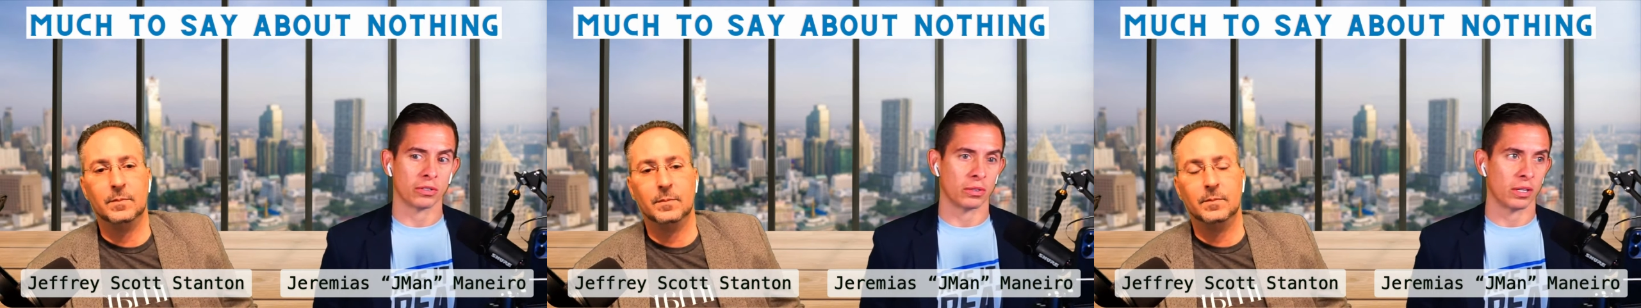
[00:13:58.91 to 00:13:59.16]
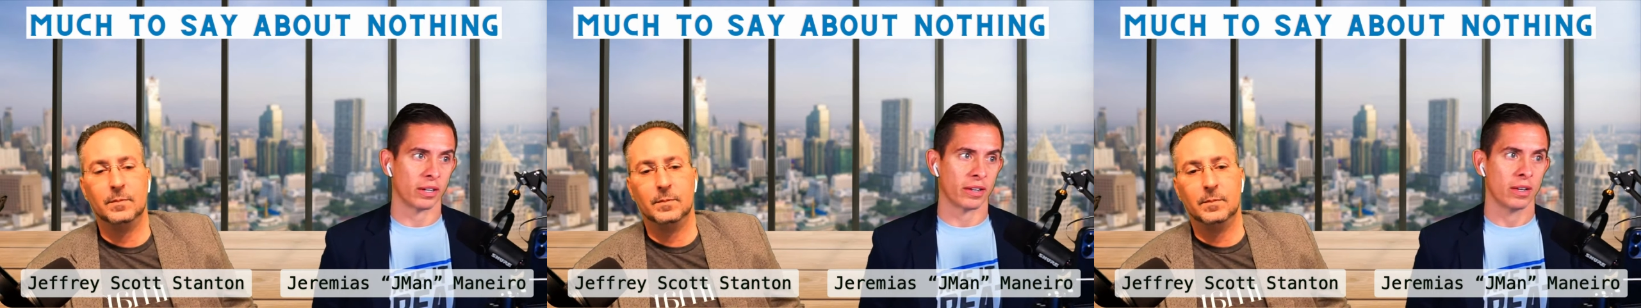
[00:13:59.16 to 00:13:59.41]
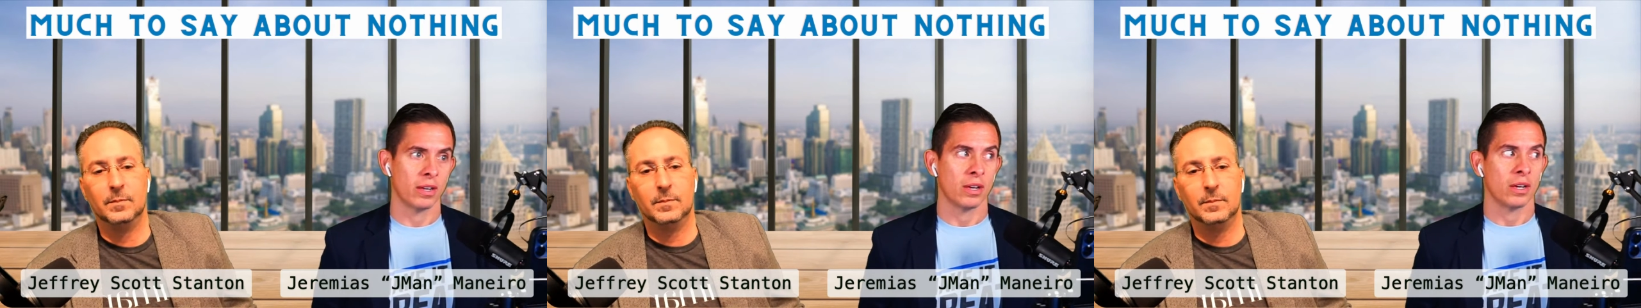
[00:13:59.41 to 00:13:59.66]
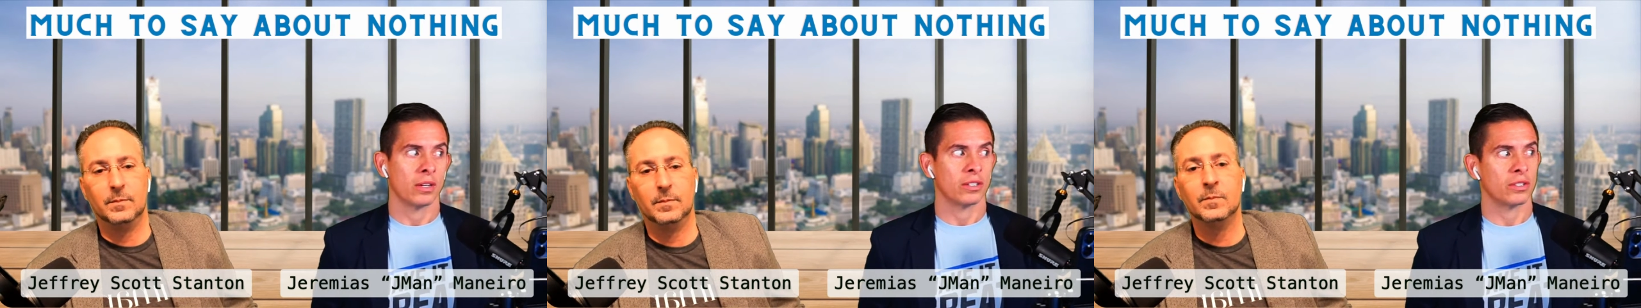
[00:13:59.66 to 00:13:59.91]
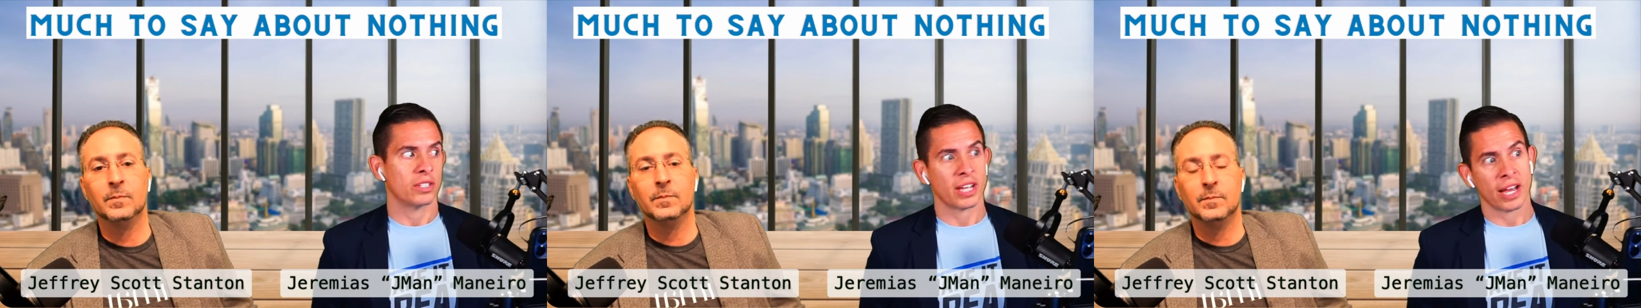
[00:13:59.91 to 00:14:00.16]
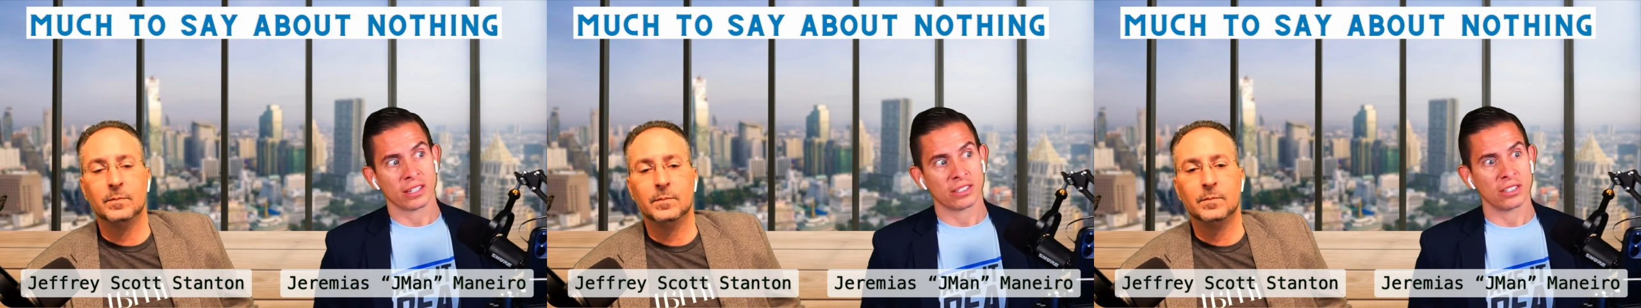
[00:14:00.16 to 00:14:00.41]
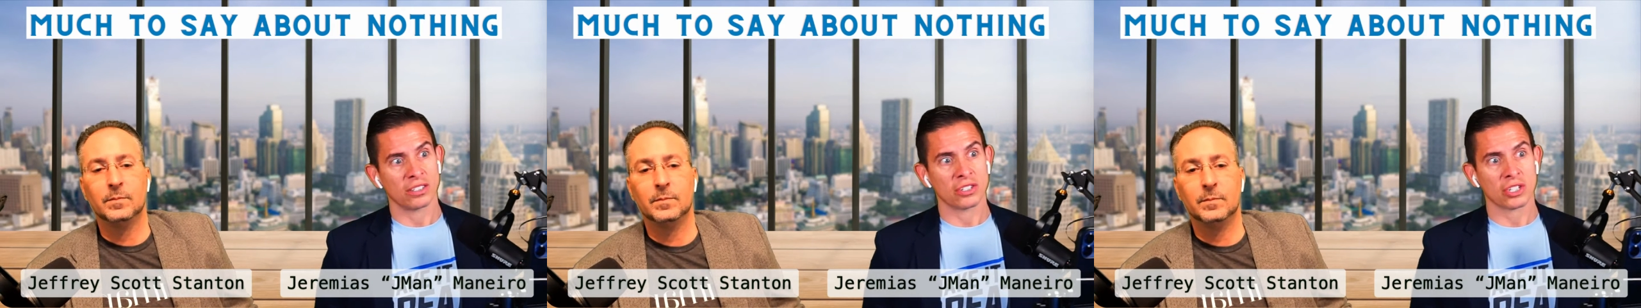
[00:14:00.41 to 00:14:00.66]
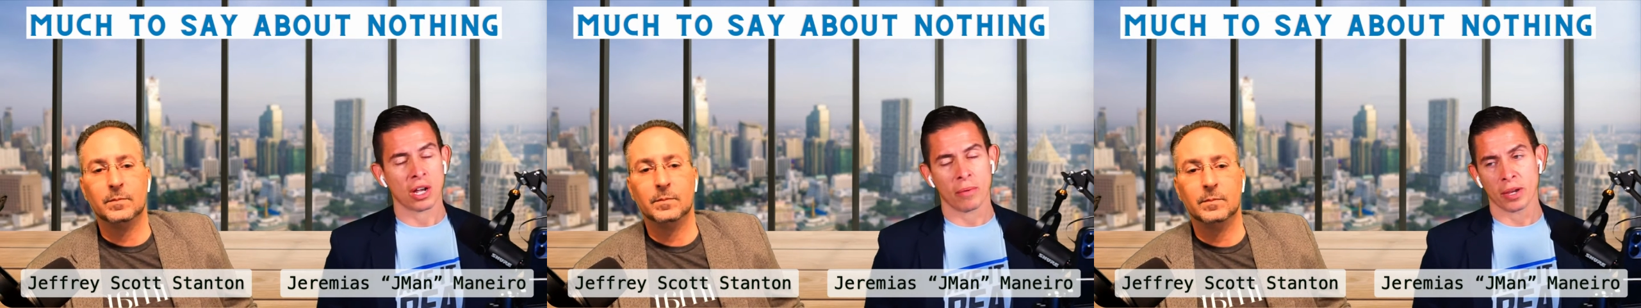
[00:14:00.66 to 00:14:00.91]
Speaker 1: So like tax
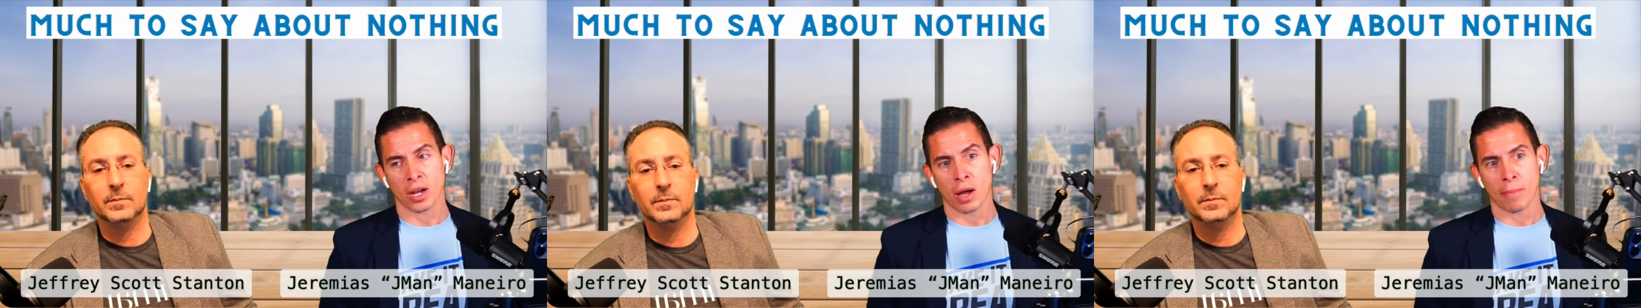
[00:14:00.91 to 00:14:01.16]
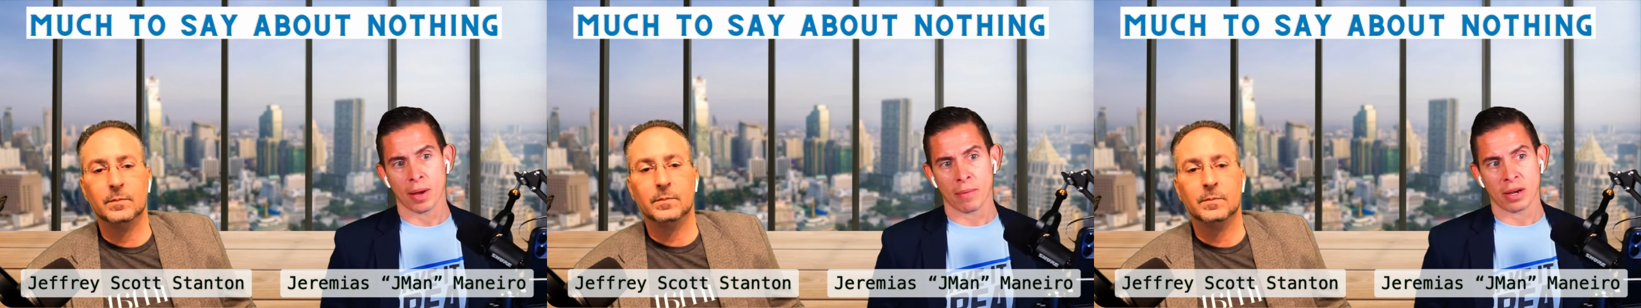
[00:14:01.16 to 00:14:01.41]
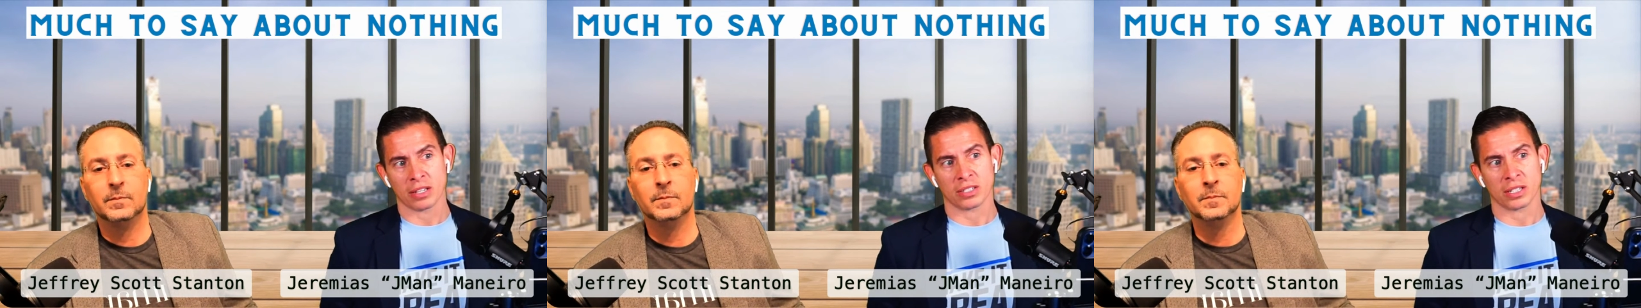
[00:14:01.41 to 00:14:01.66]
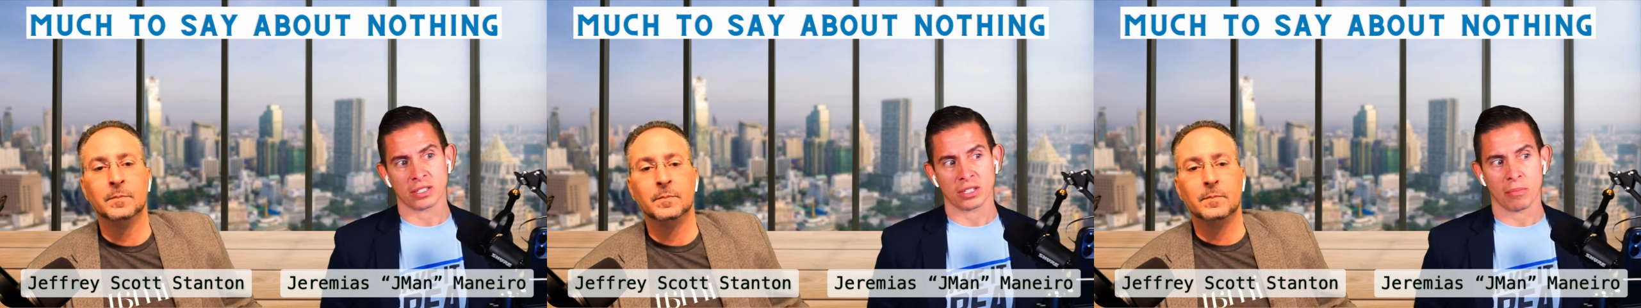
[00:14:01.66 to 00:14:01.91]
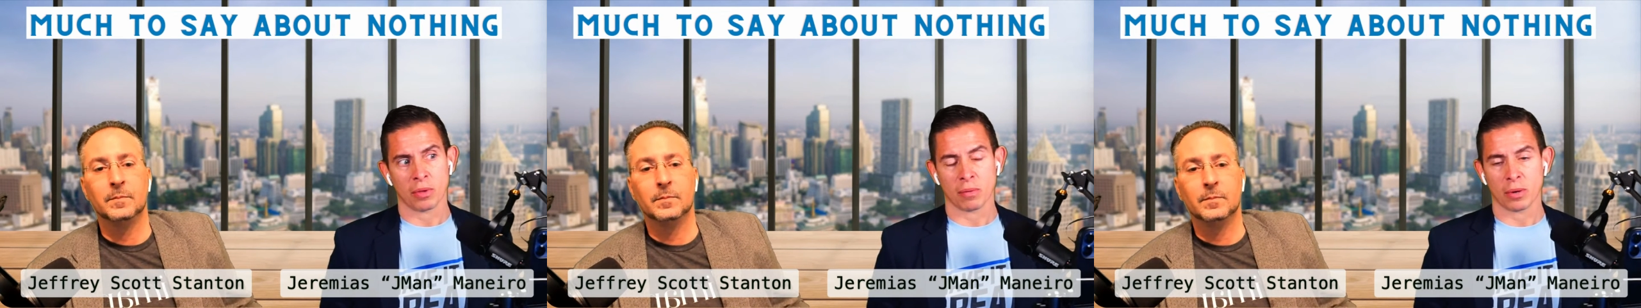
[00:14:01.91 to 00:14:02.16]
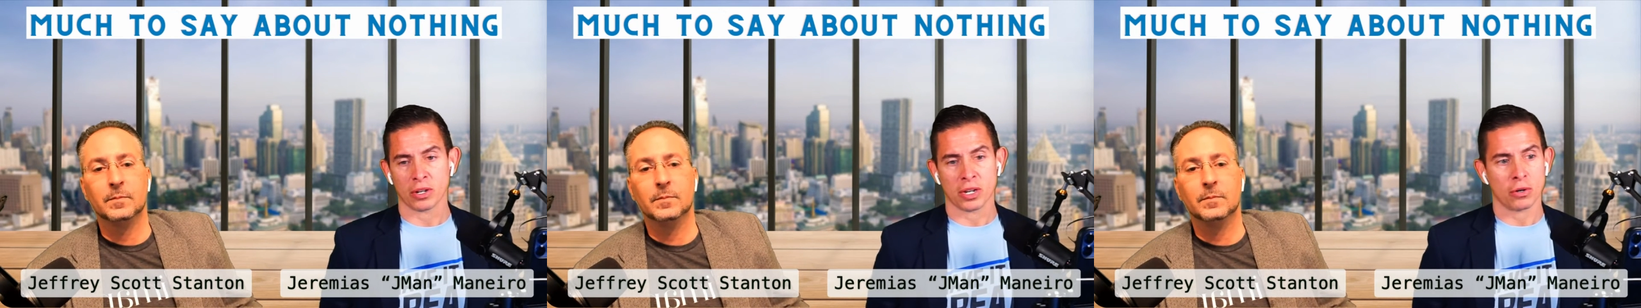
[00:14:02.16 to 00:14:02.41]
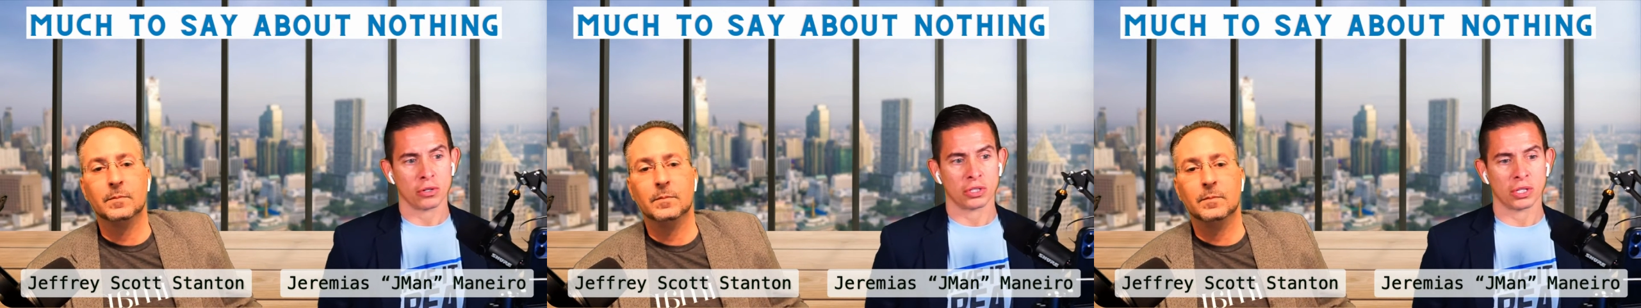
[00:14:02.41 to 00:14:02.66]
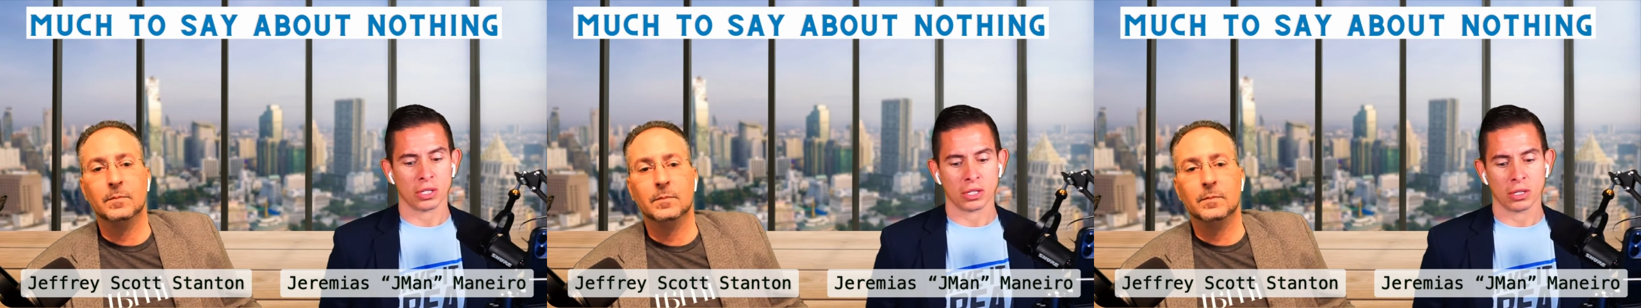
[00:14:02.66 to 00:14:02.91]
season's coming up, I might send something about here's
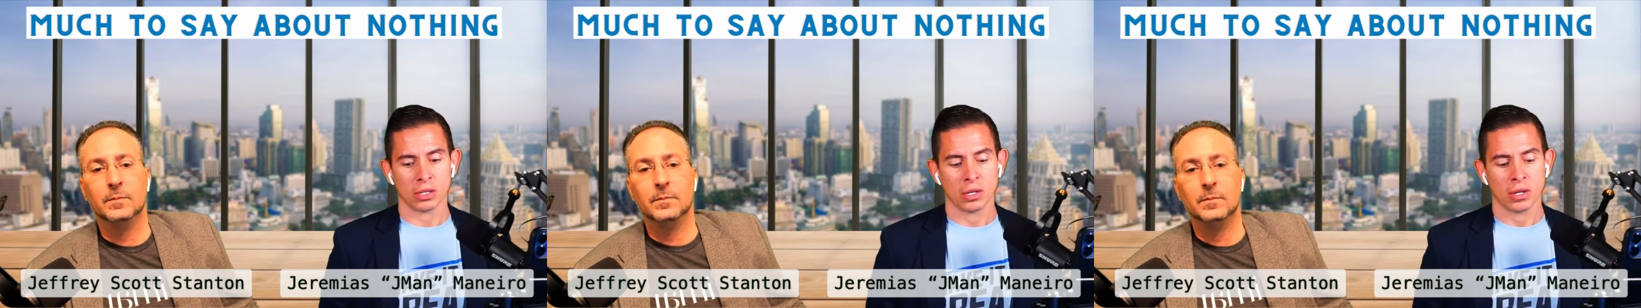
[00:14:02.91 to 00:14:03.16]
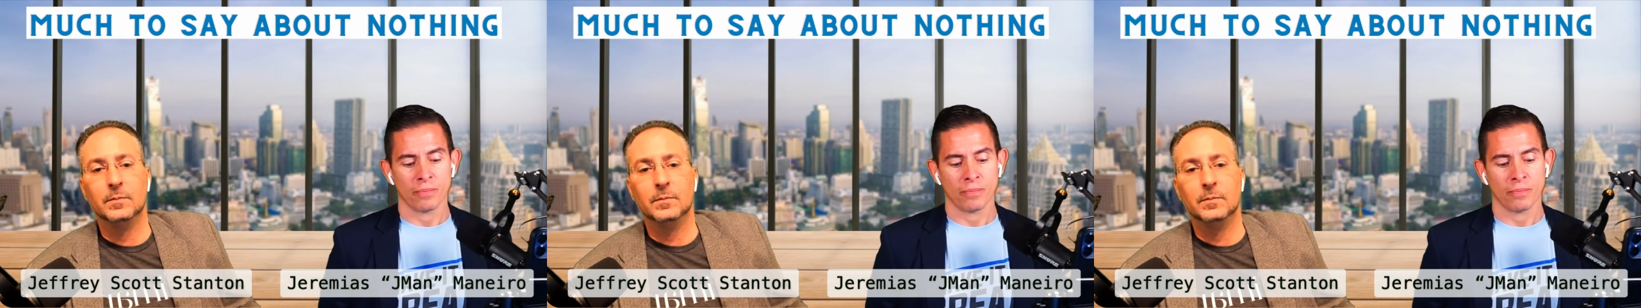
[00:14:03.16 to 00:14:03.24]
the